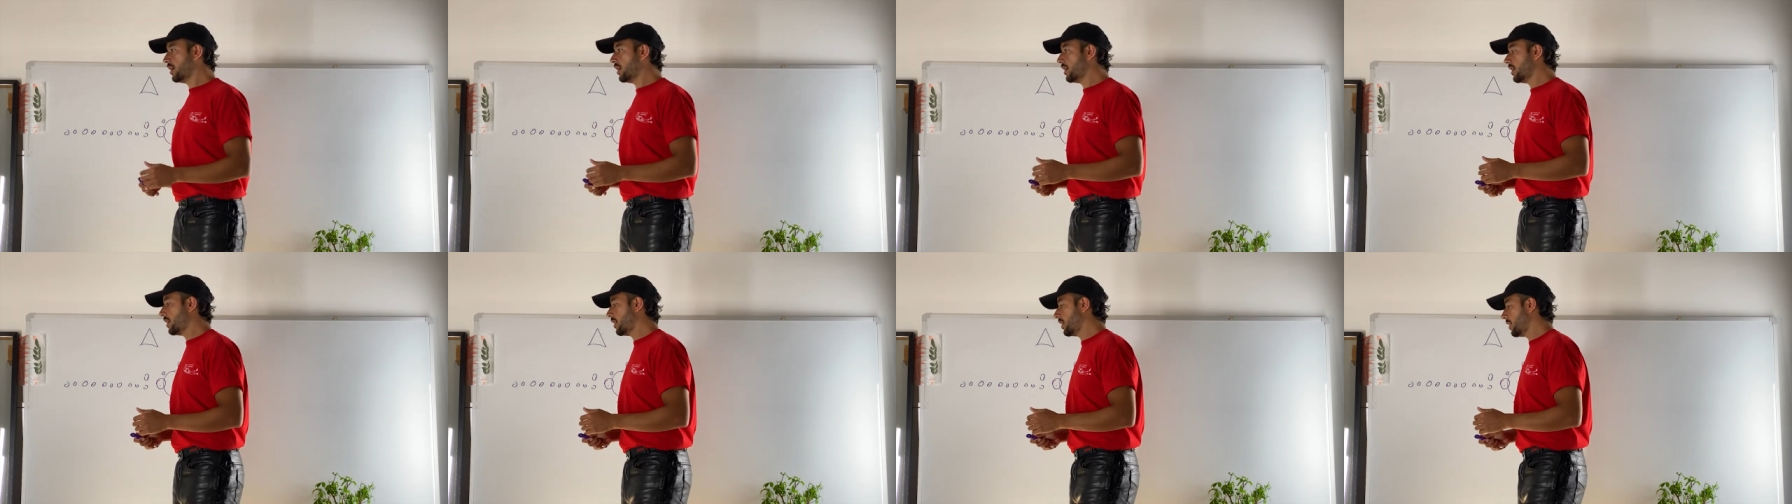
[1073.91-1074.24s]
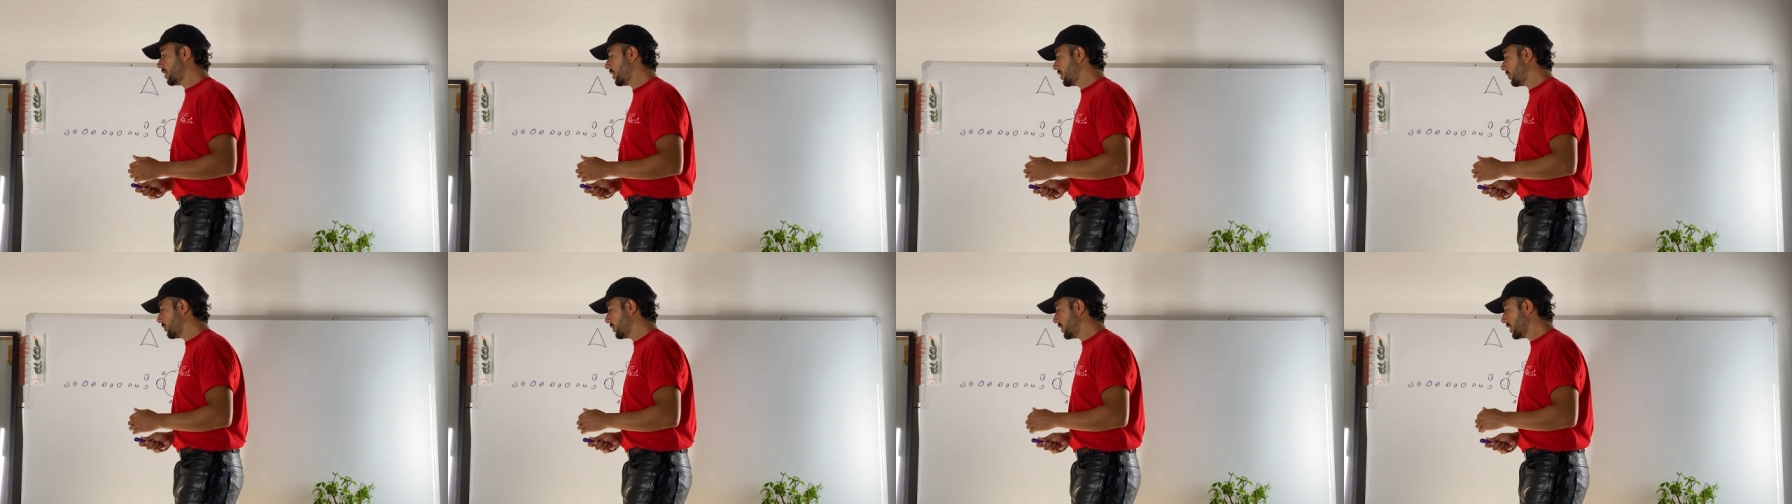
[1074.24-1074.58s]

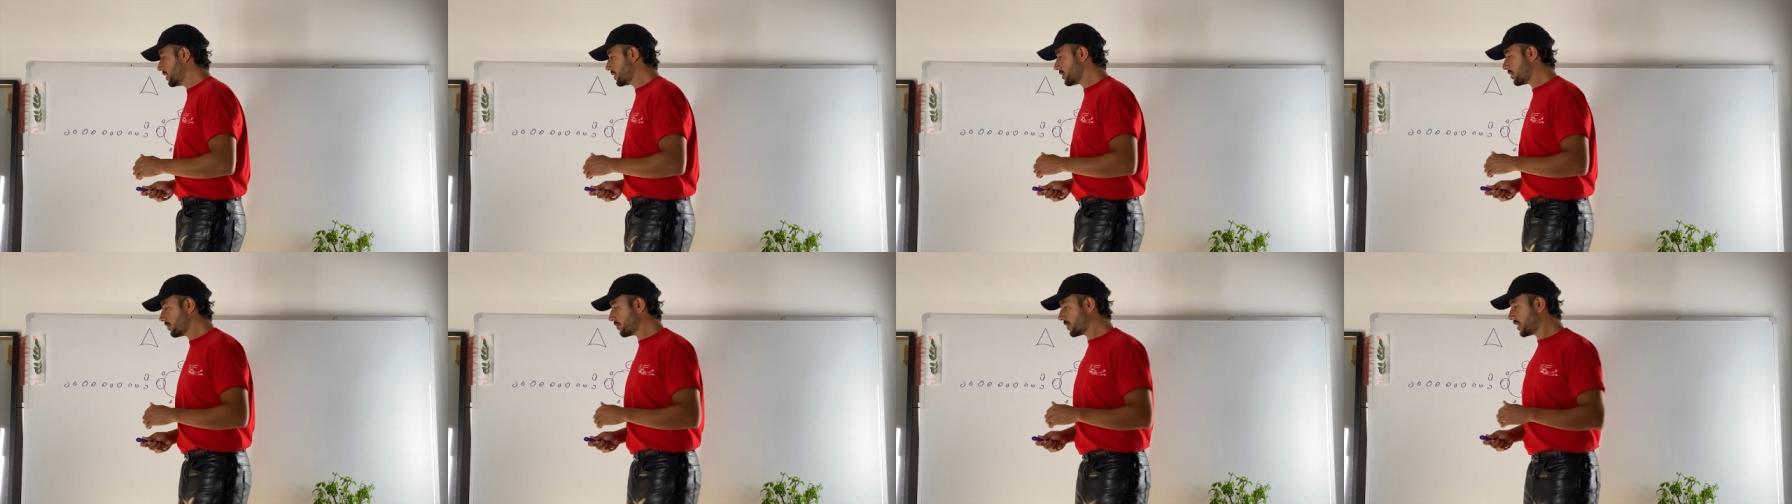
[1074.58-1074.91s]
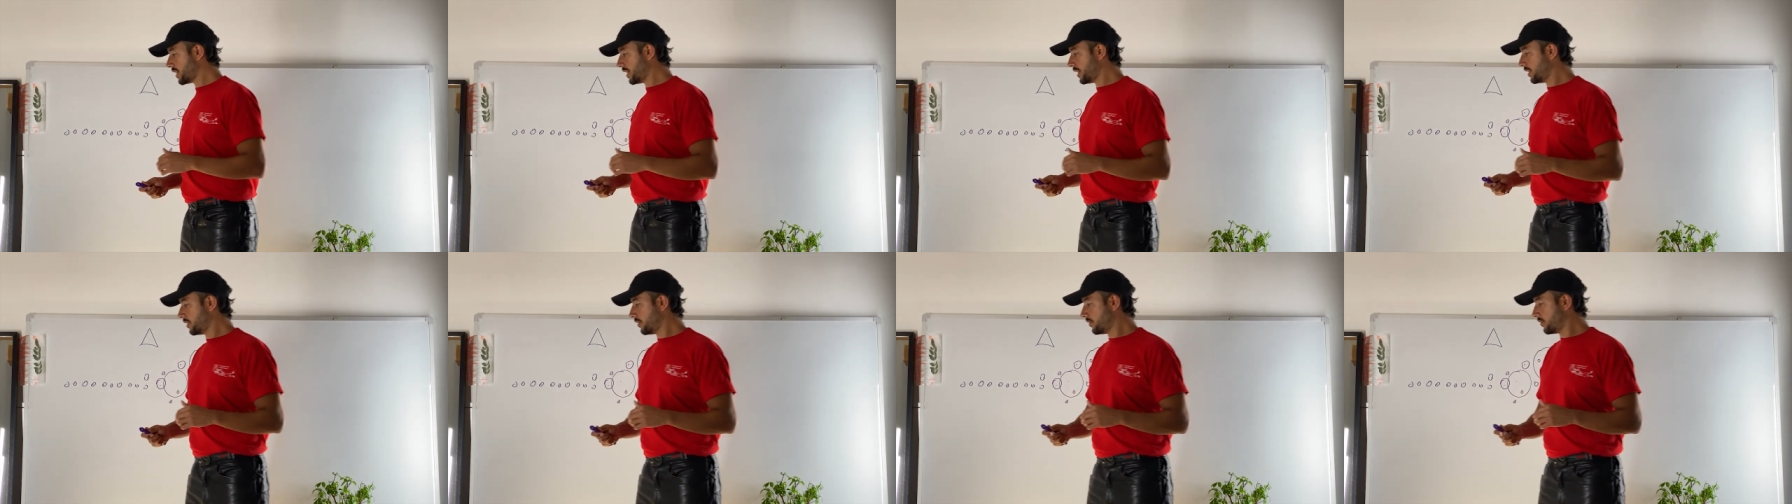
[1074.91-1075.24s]
Uh, we need some
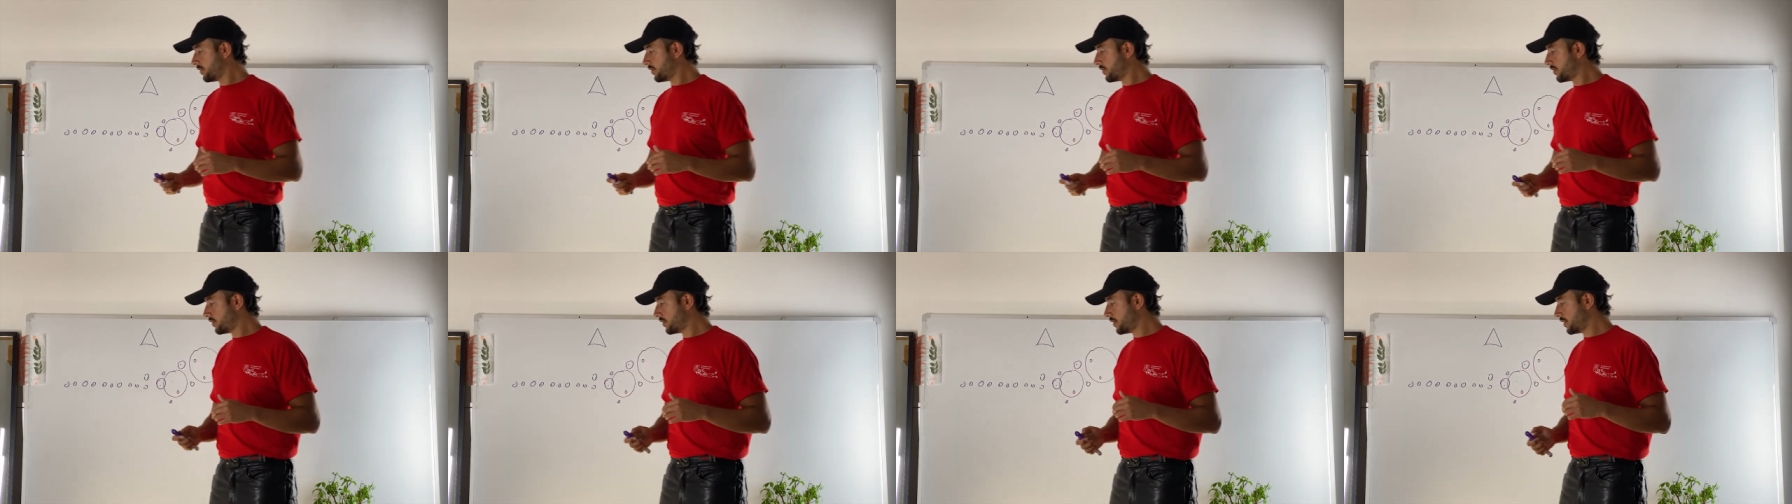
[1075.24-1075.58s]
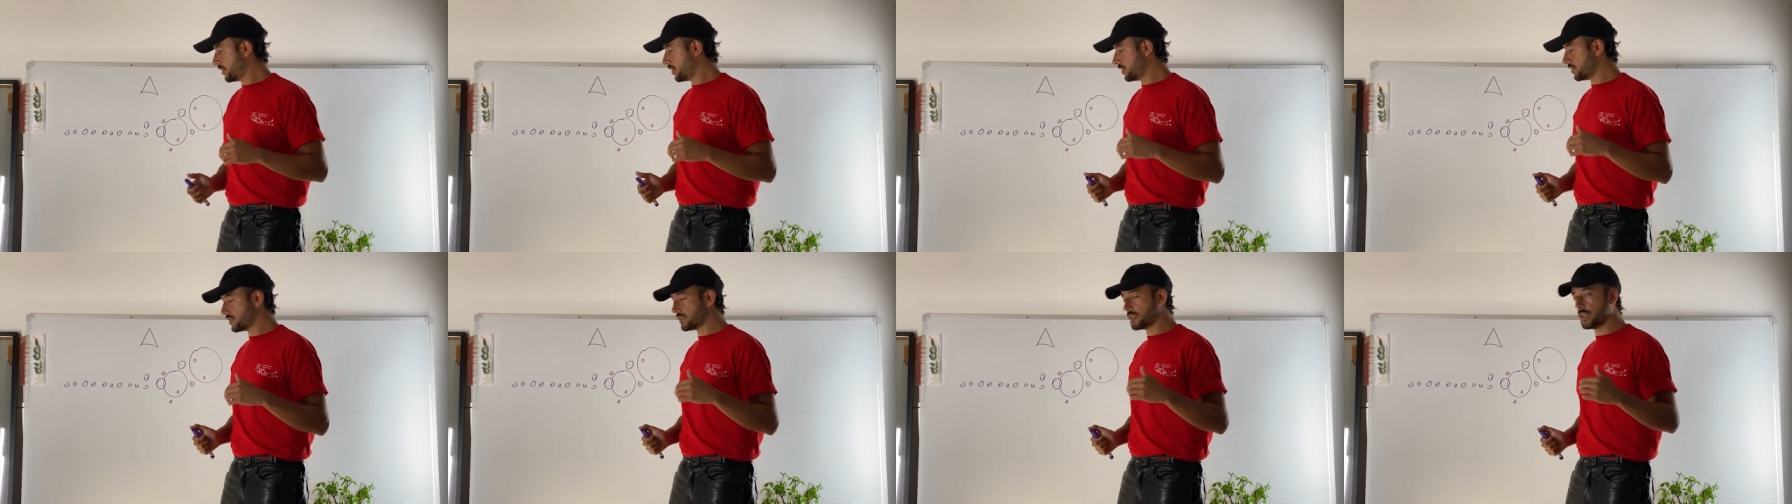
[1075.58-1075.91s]
kind of
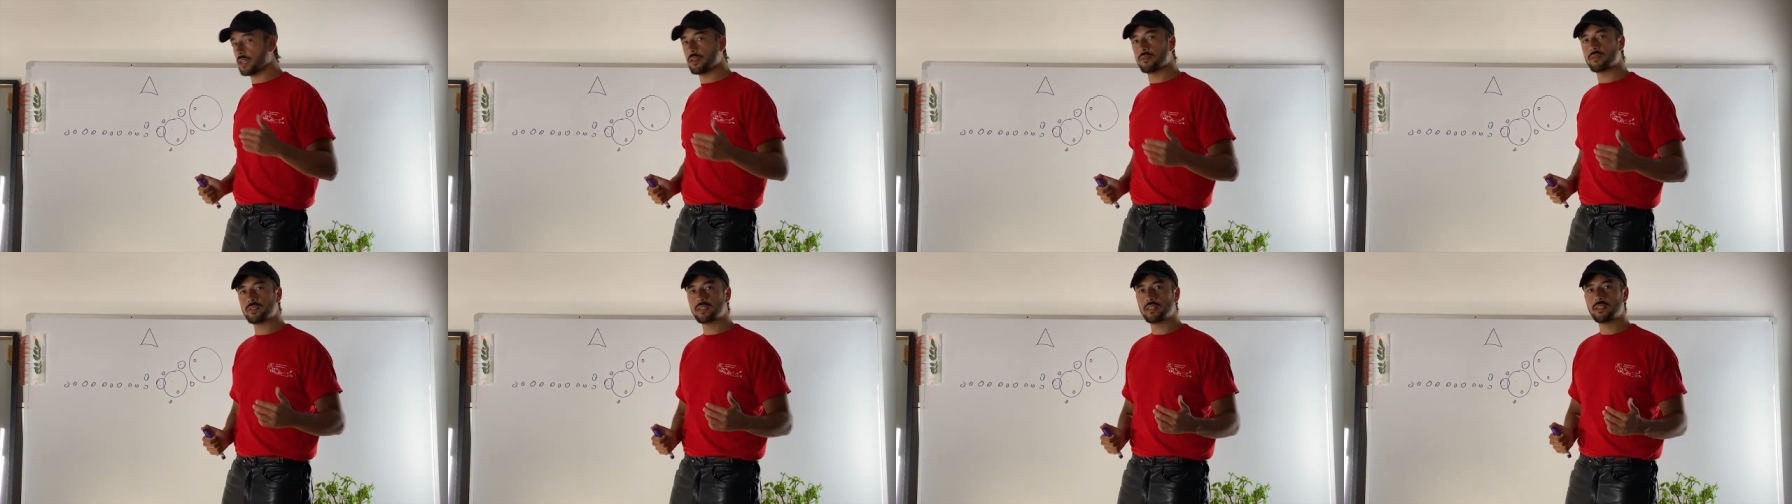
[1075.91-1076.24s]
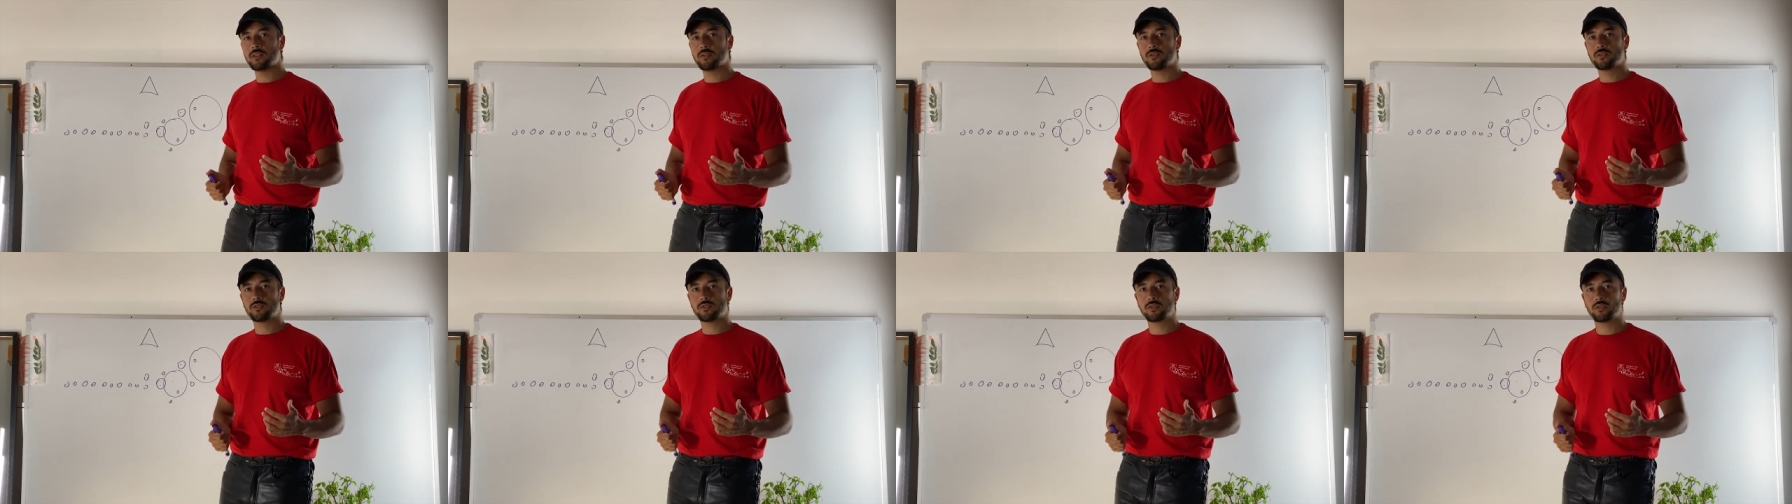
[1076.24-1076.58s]
uh,
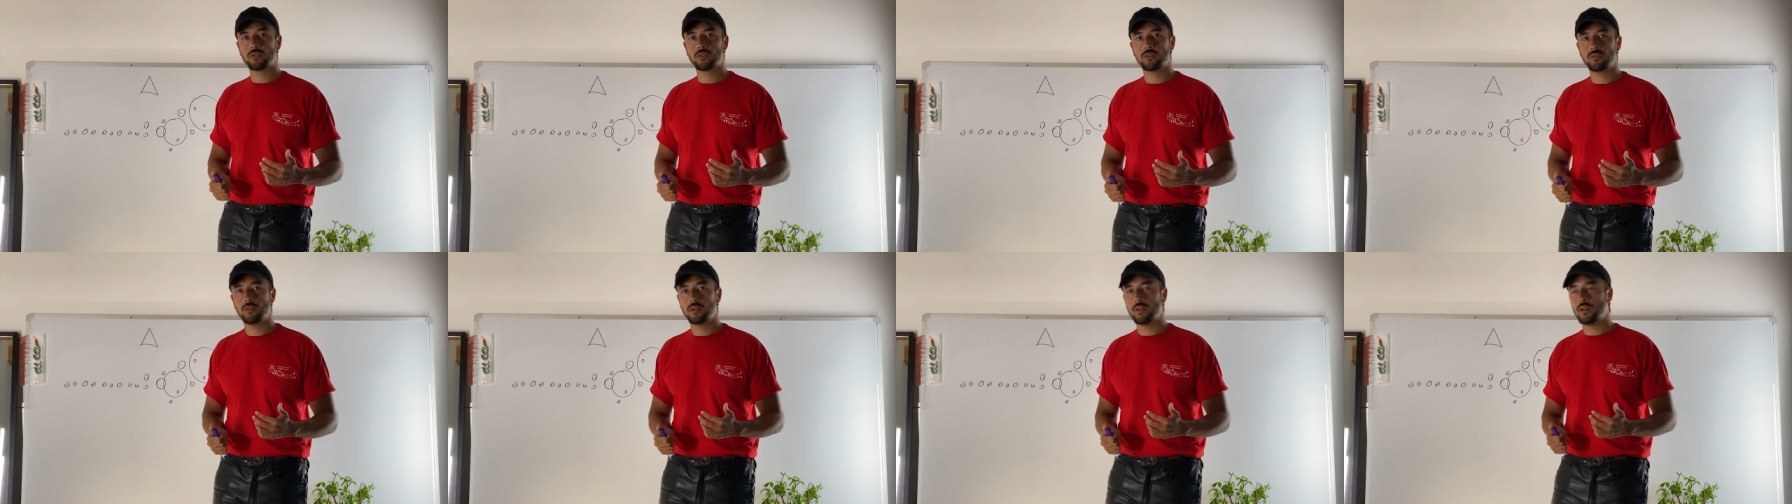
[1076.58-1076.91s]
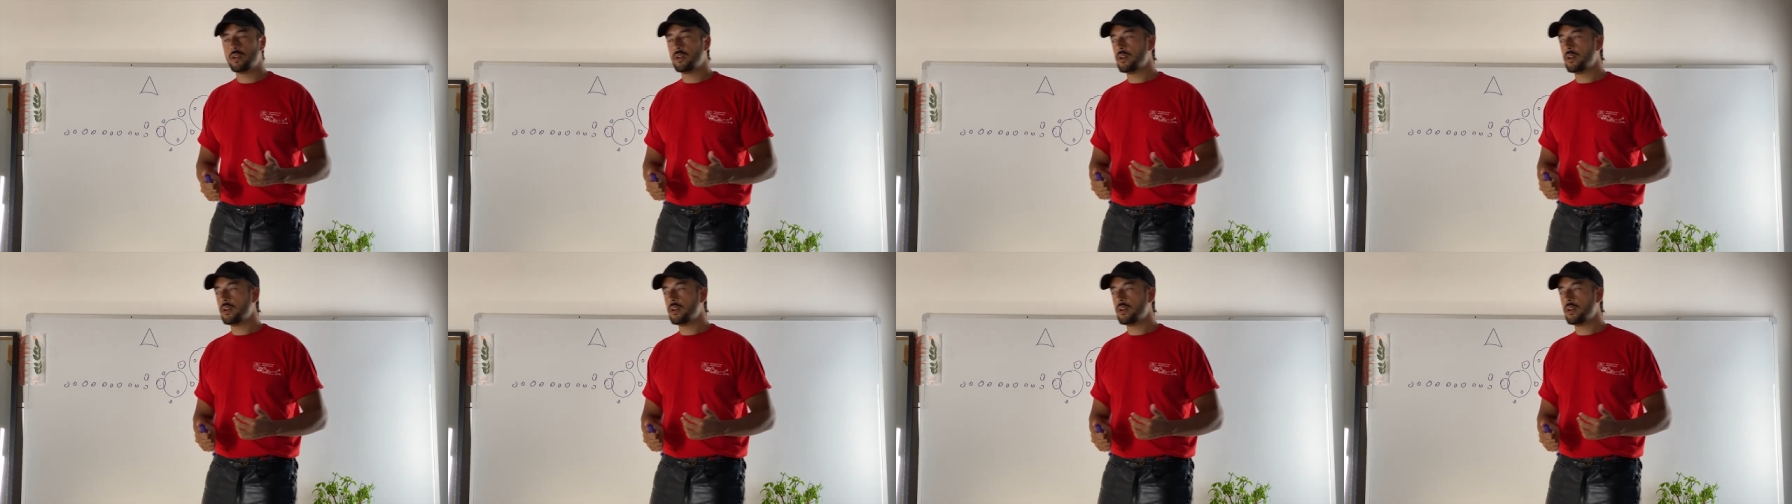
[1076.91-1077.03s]
safety also.